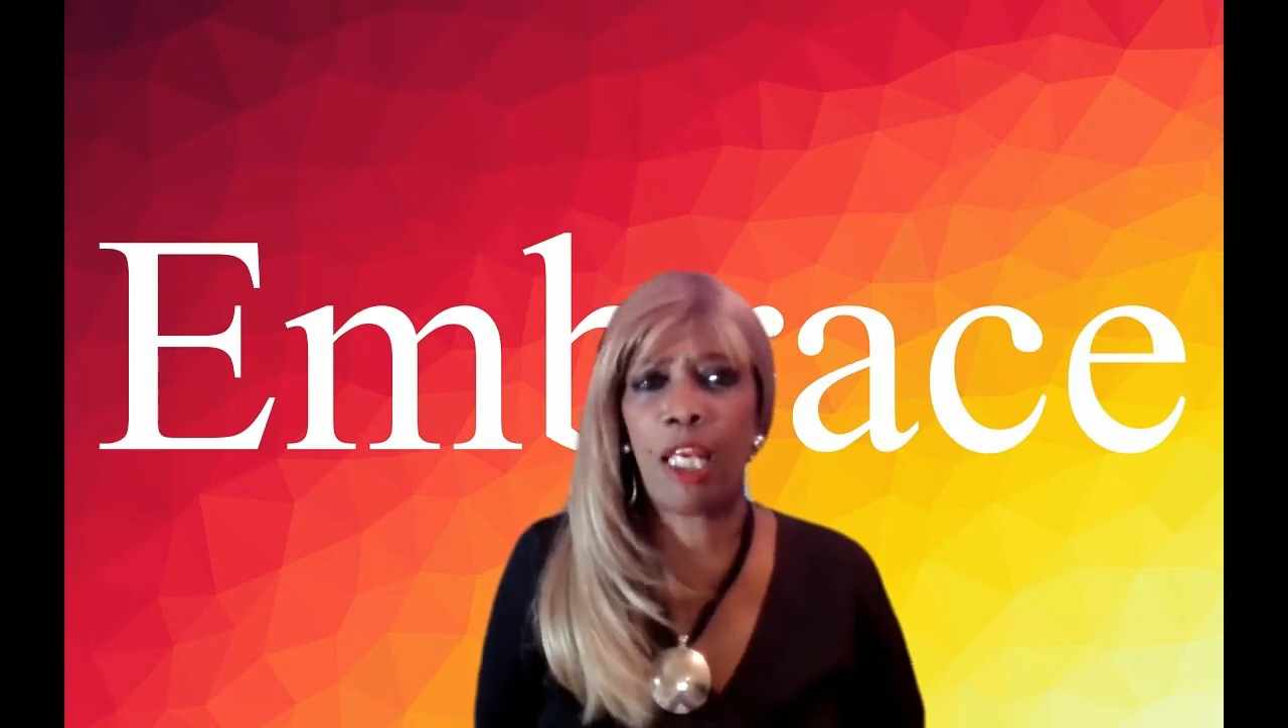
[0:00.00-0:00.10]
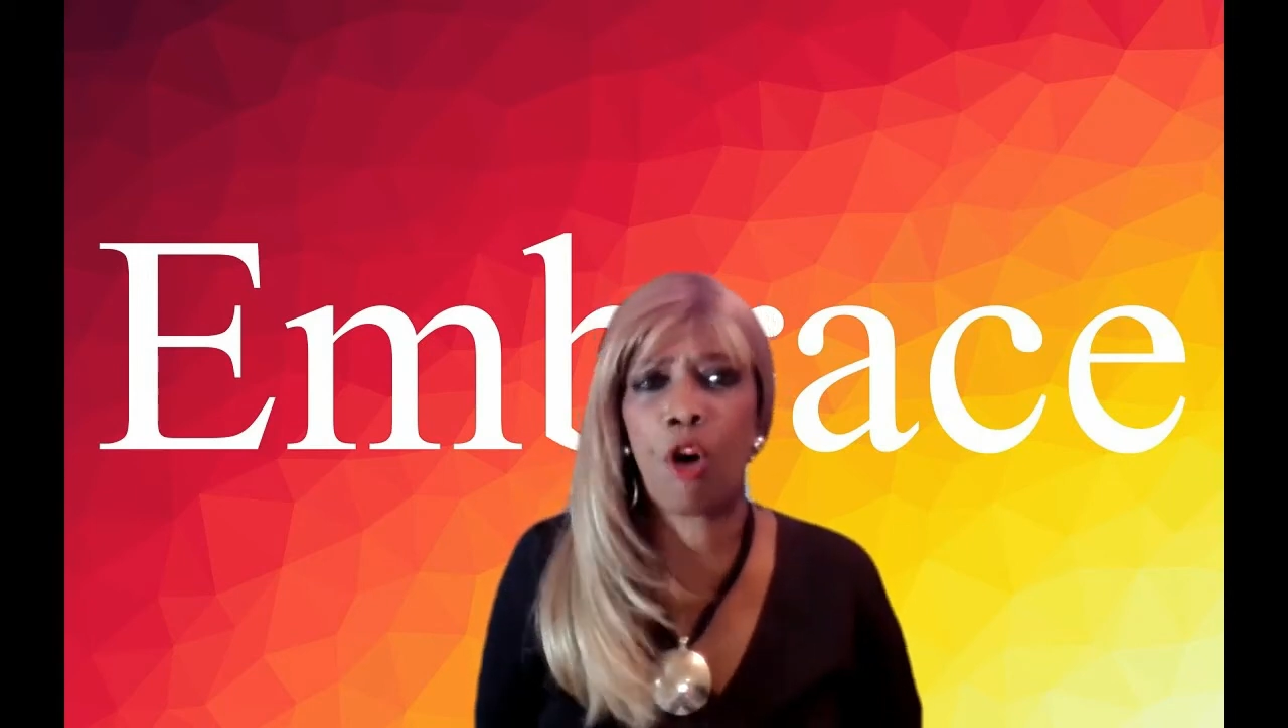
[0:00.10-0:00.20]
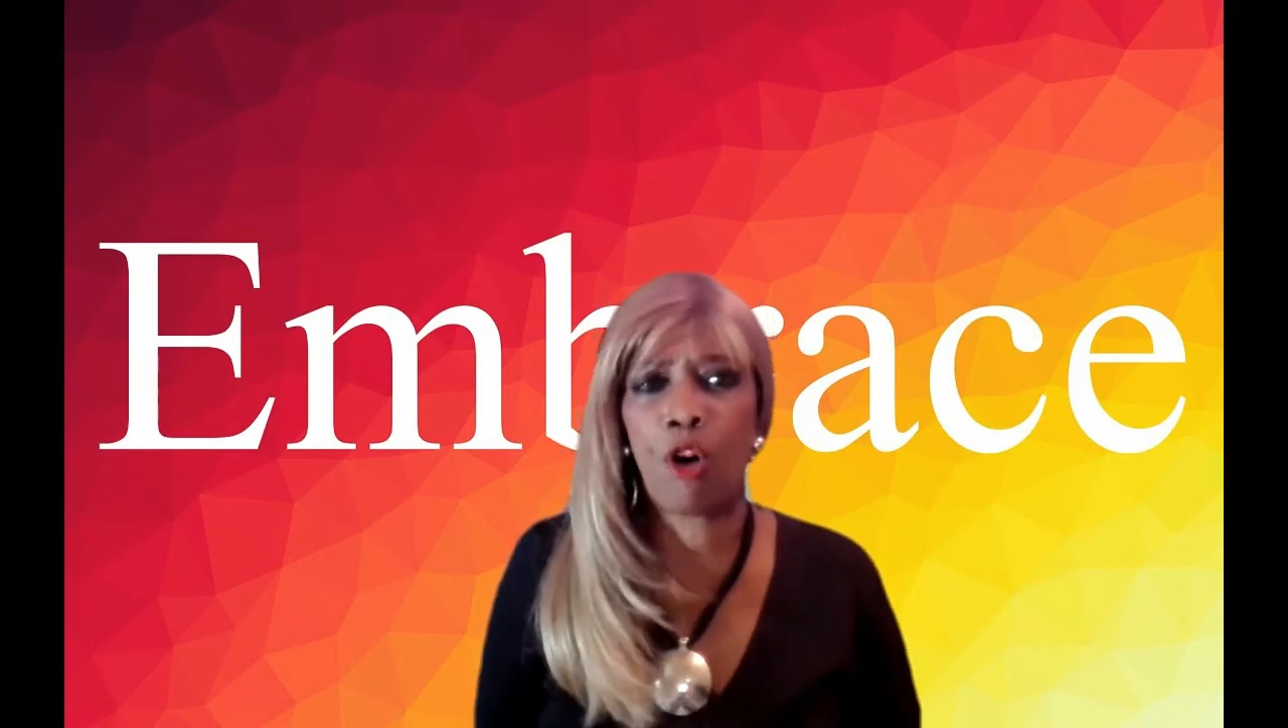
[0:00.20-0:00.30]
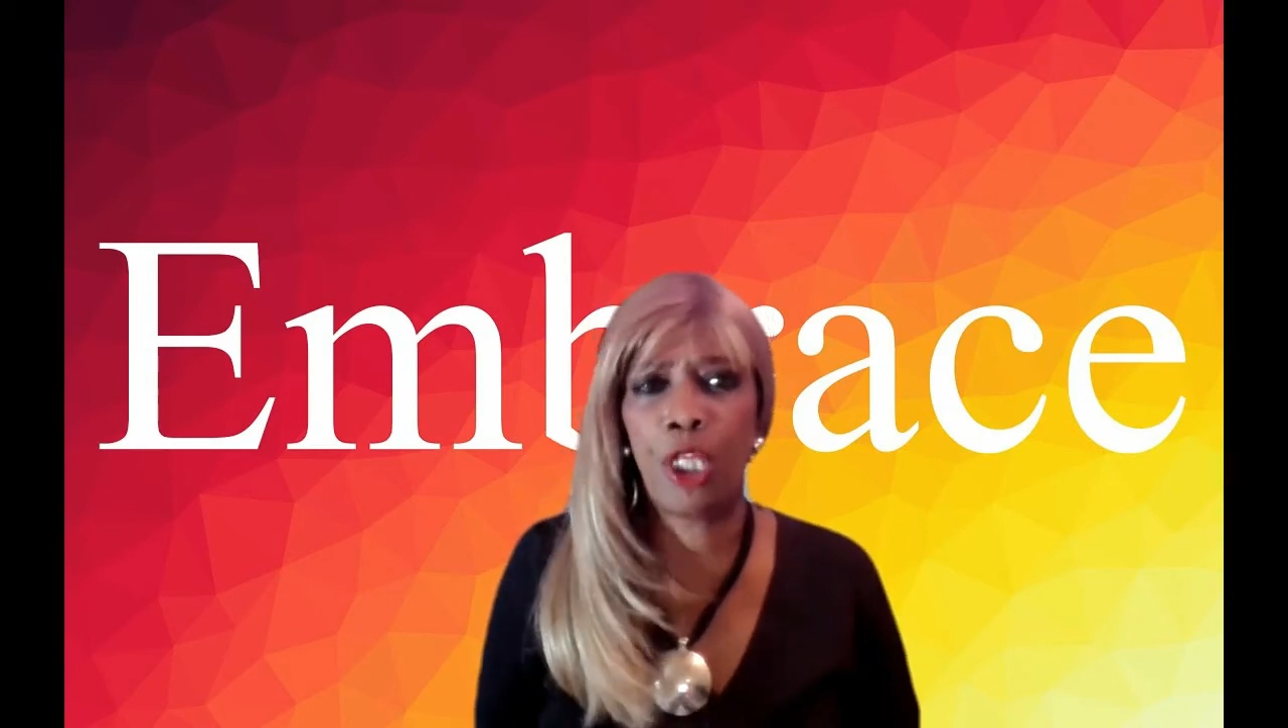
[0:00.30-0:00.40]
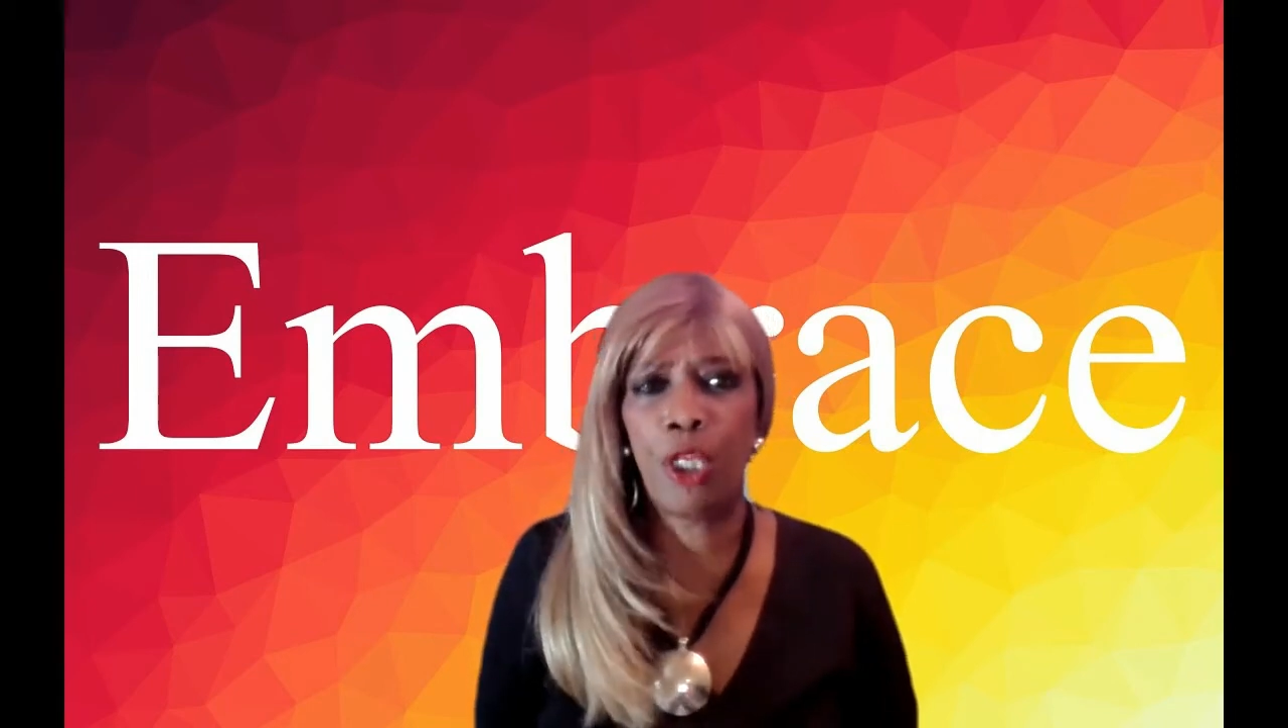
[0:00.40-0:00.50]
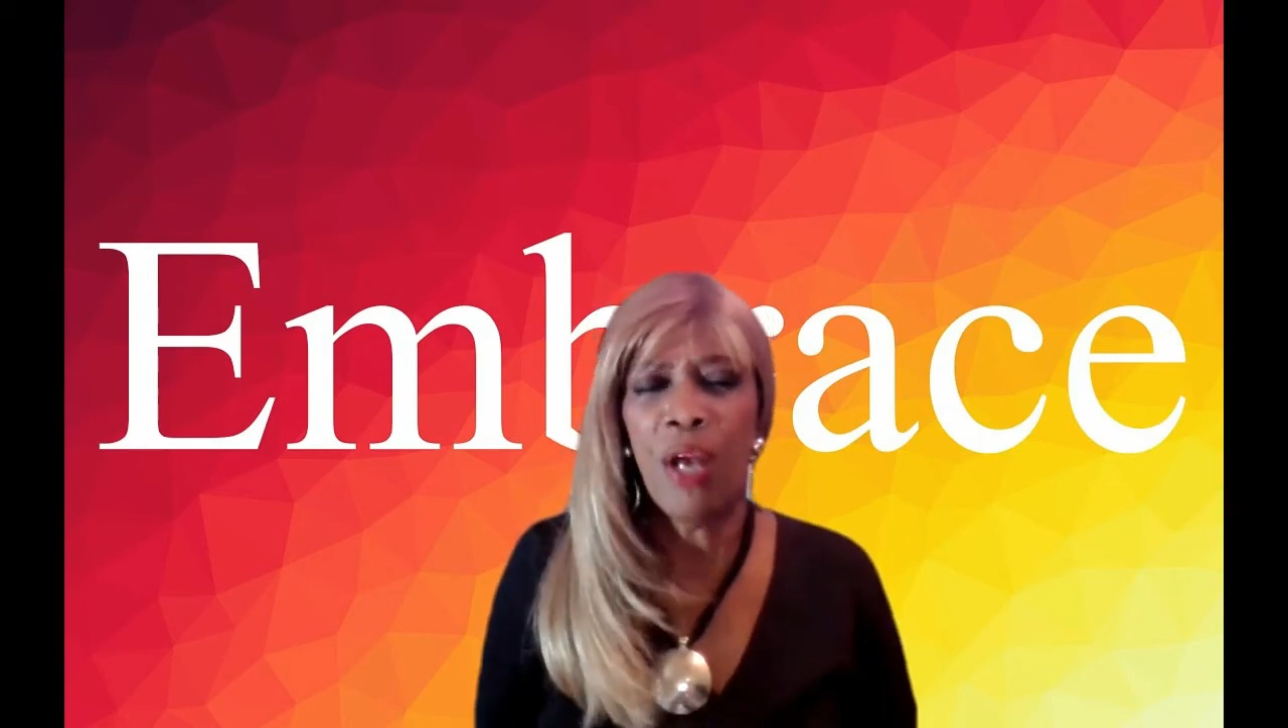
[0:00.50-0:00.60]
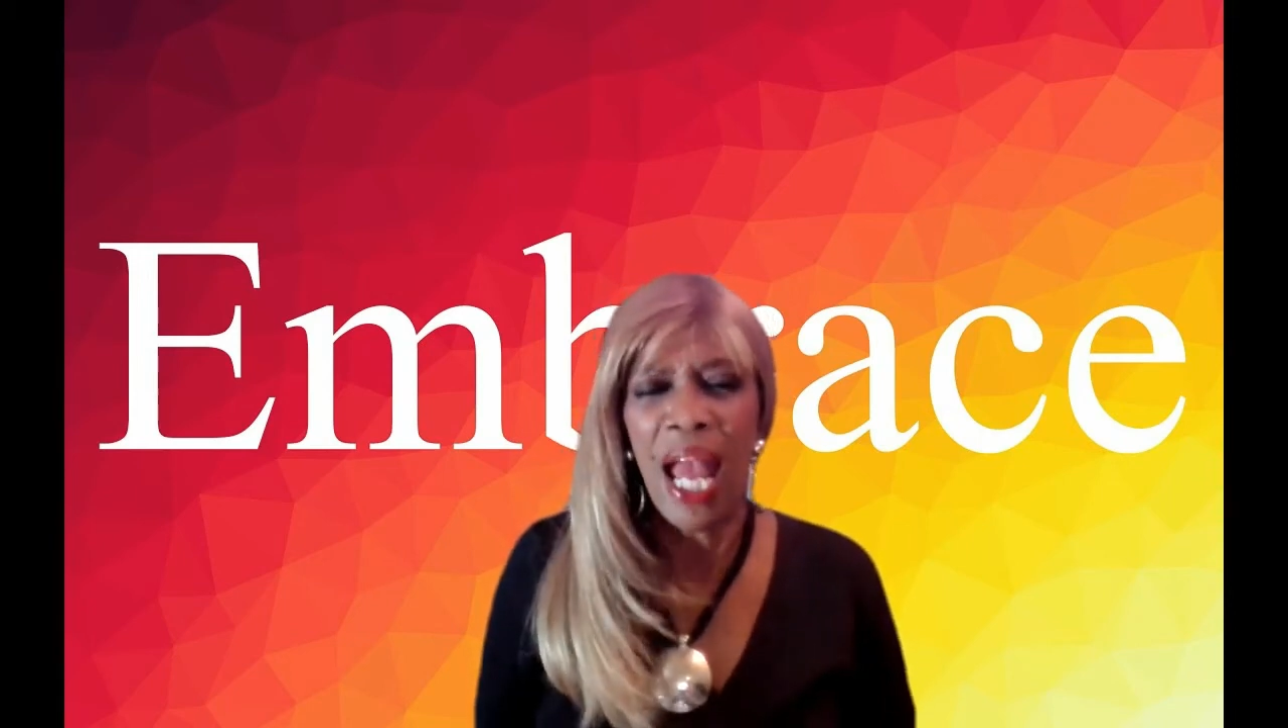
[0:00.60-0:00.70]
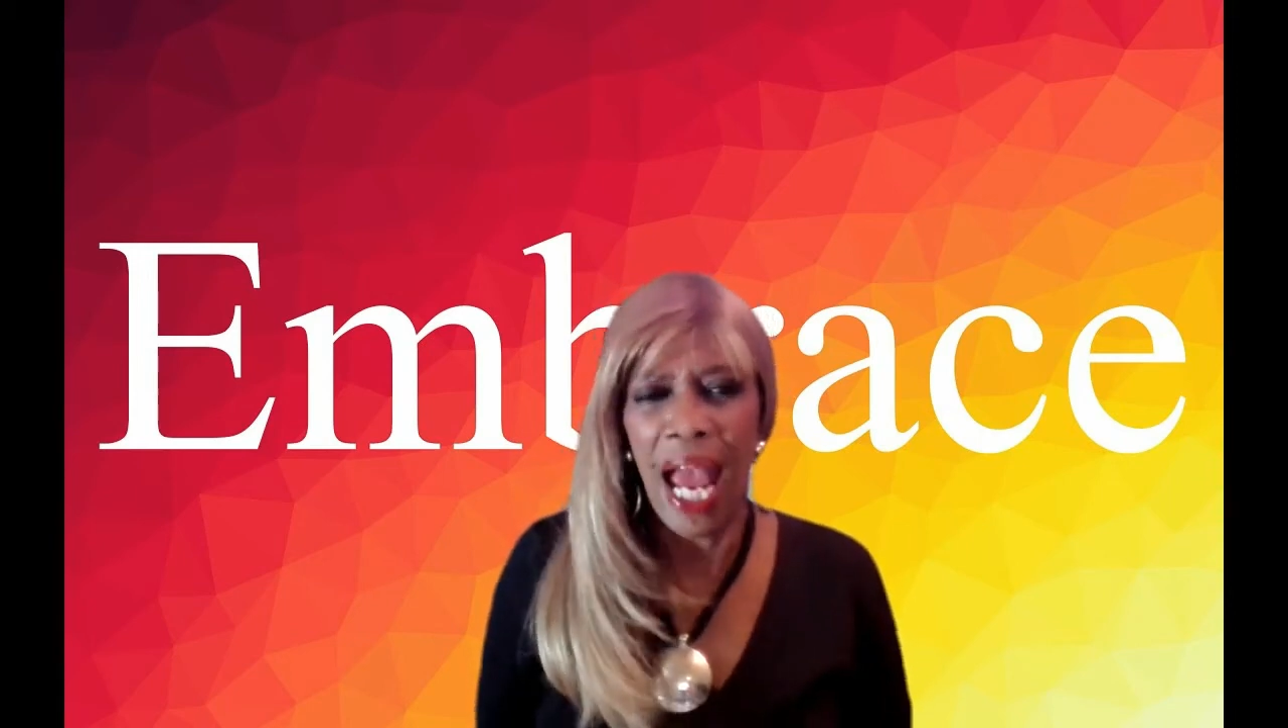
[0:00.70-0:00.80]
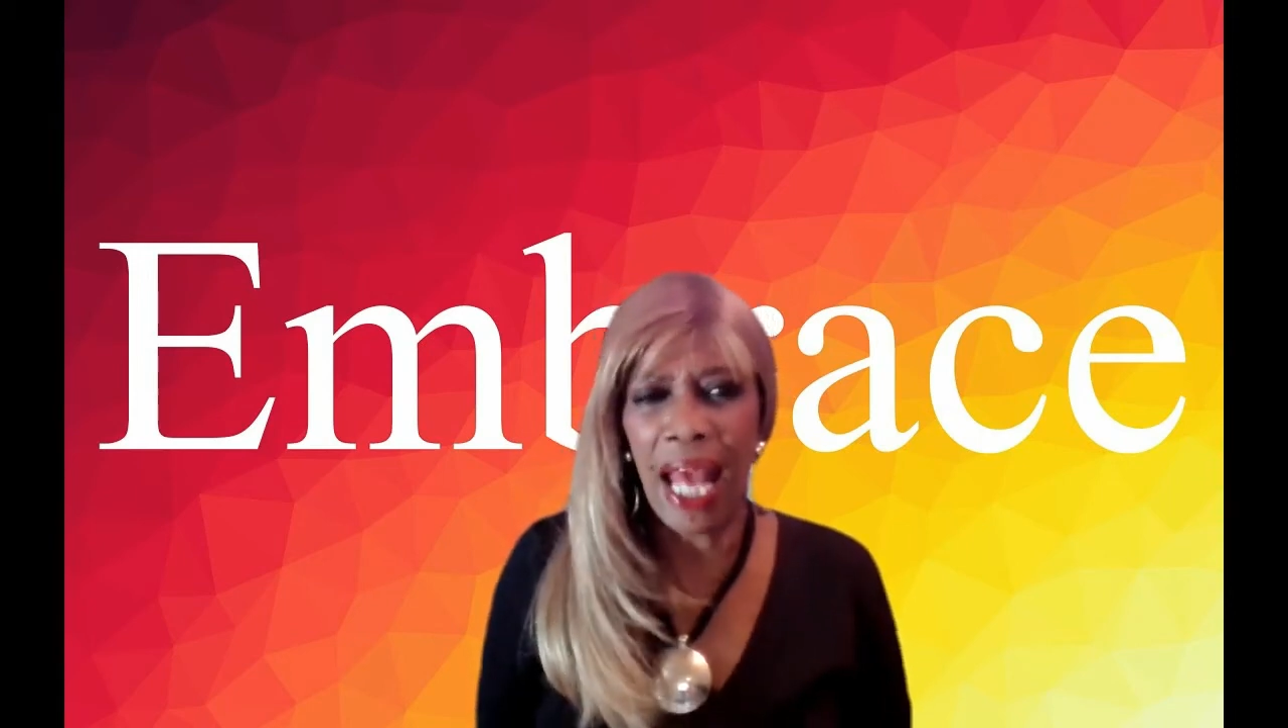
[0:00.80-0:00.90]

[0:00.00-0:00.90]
in on you